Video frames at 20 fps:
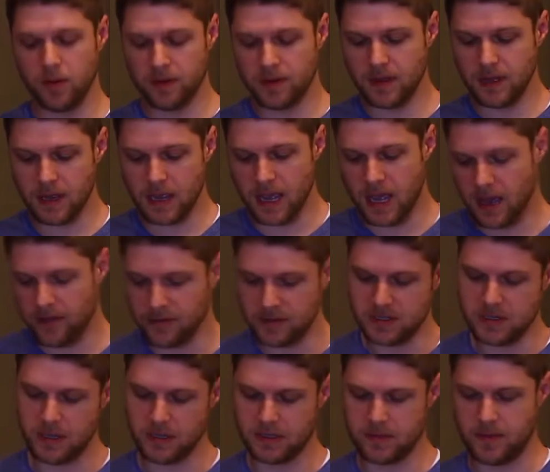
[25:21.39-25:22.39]
thing I haven't
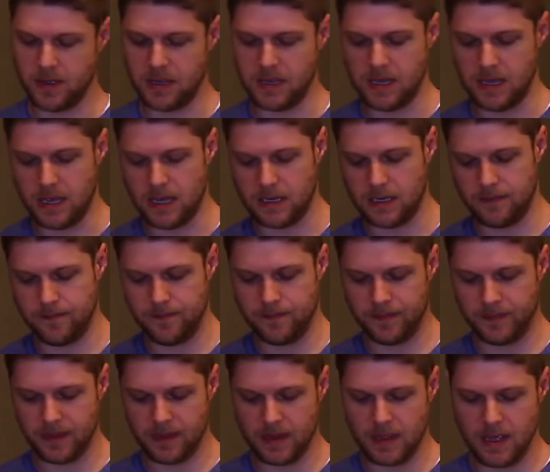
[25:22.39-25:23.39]
talked about yet
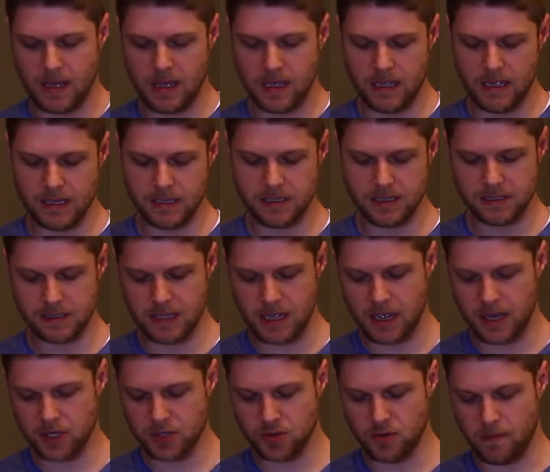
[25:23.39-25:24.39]
is the
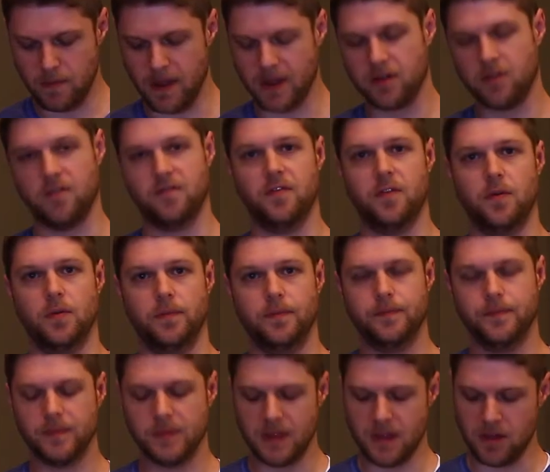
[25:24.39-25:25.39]
actual microphone.
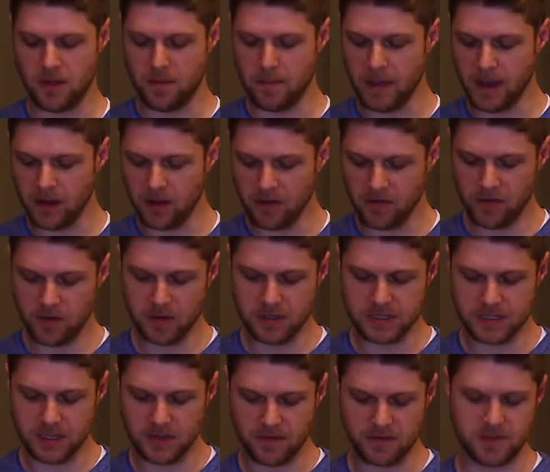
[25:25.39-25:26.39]
Now the microphone
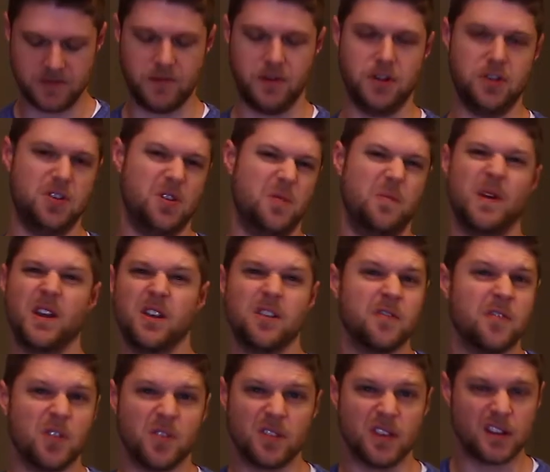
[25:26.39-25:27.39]
itself is very good.
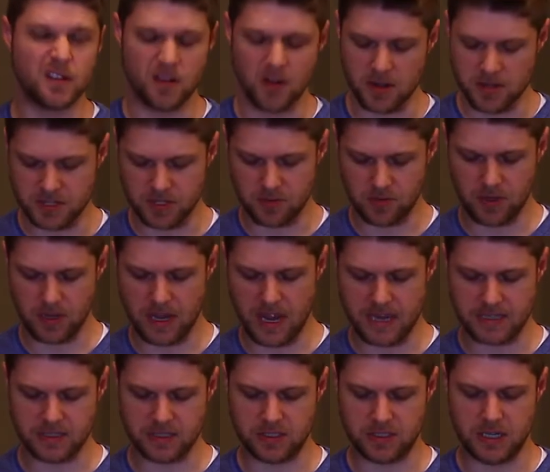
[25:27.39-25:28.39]
Microphone technology really
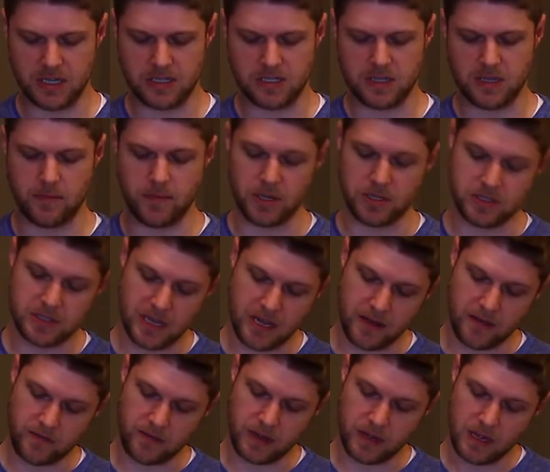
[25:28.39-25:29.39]
hasn't changed that much. They
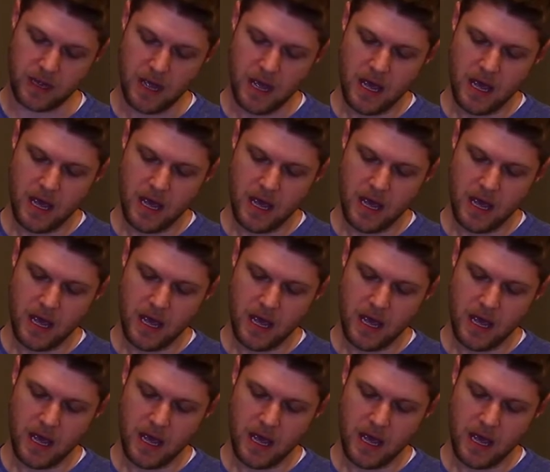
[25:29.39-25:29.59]
have a